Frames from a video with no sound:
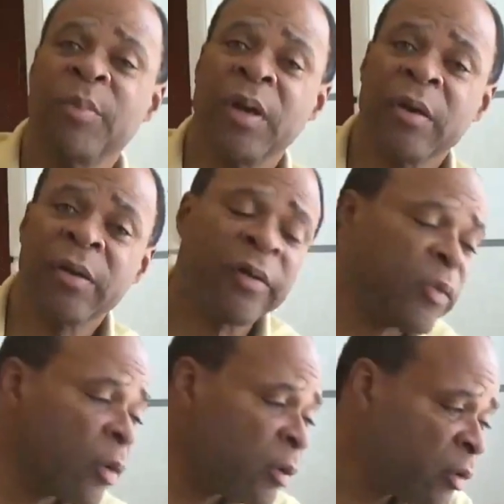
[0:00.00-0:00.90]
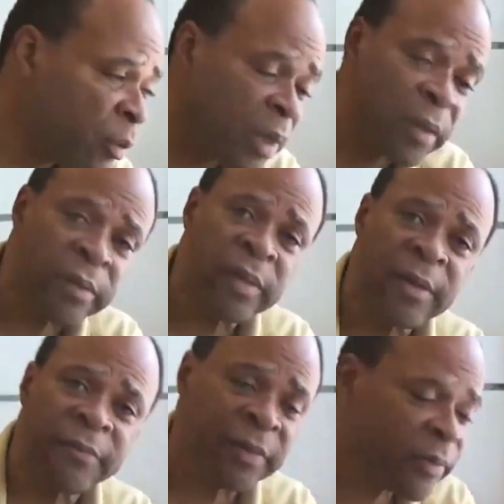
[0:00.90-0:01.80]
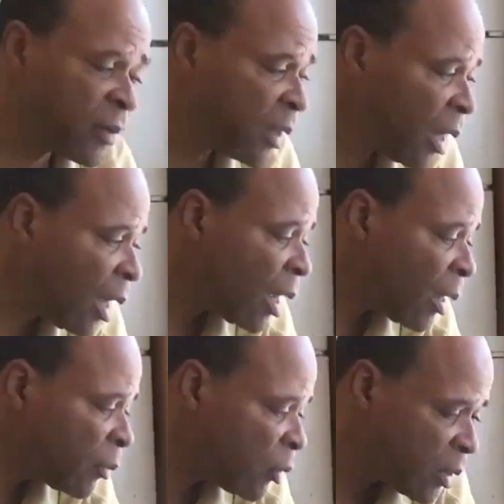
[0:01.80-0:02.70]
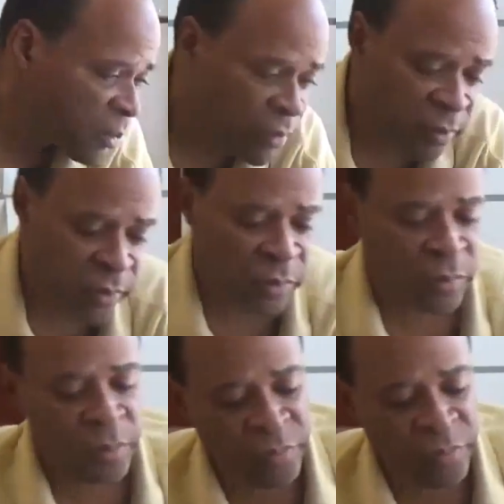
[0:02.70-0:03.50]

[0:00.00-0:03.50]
butter is going to be the toughest. I'm going to do the